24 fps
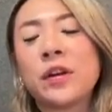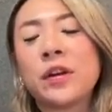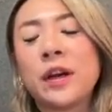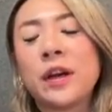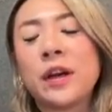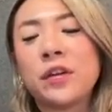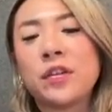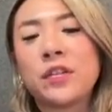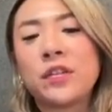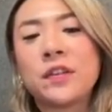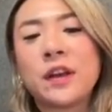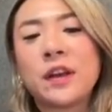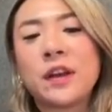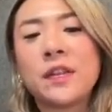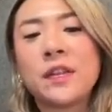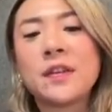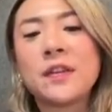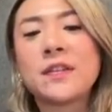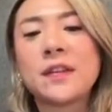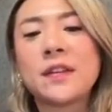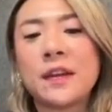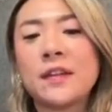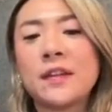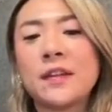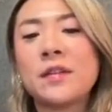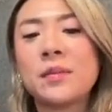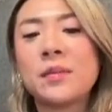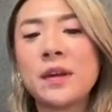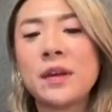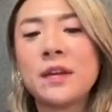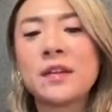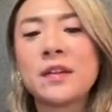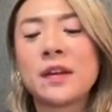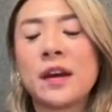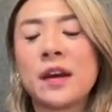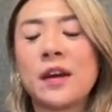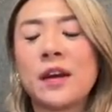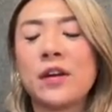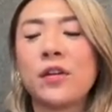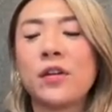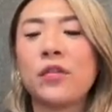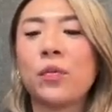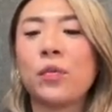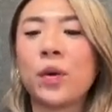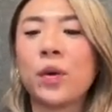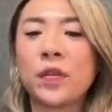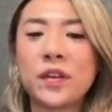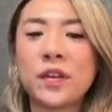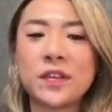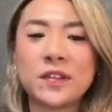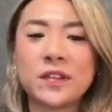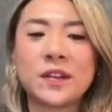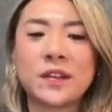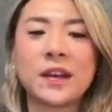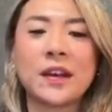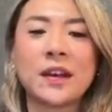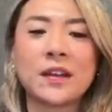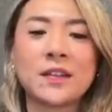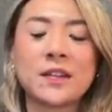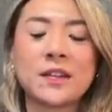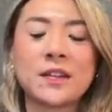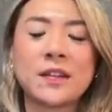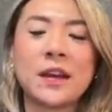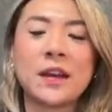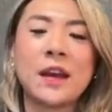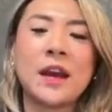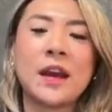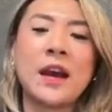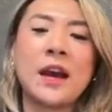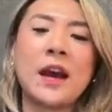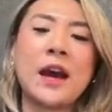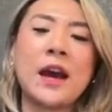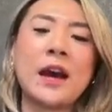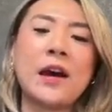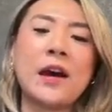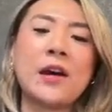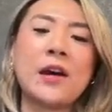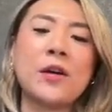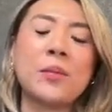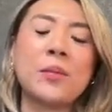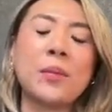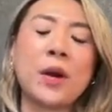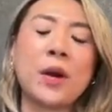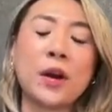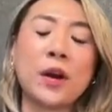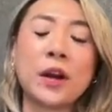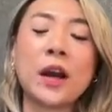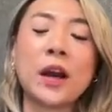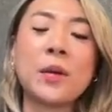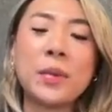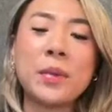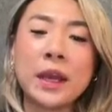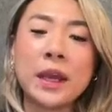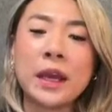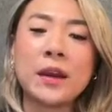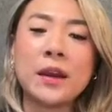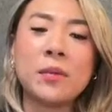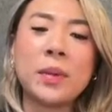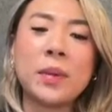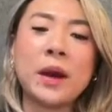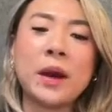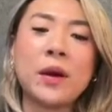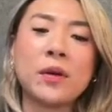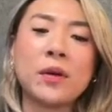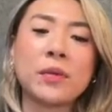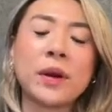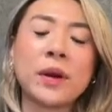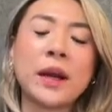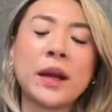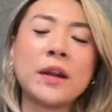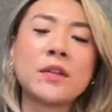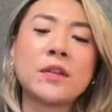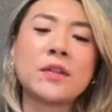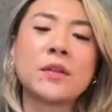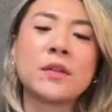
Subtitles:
understand the sentiment of what these tickets are coming in about, right?